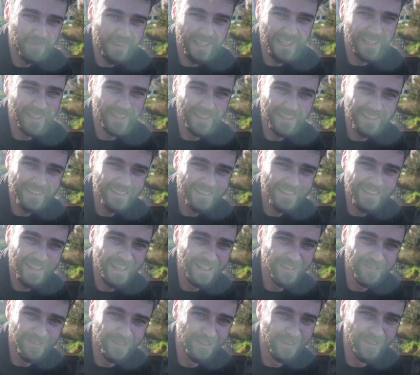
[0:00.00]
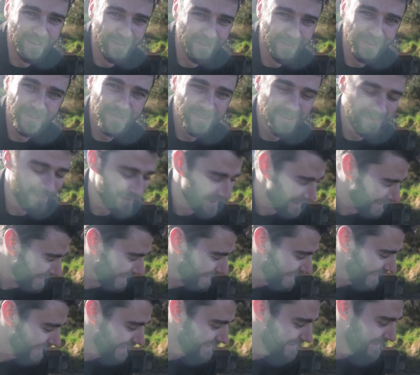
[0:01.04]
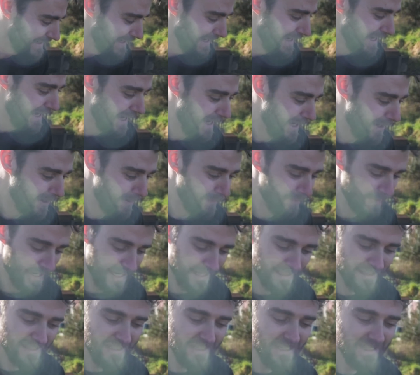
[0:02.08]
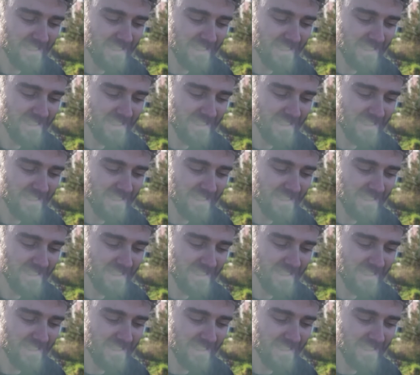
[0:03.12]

They're like eight foot long or something like that. Um, and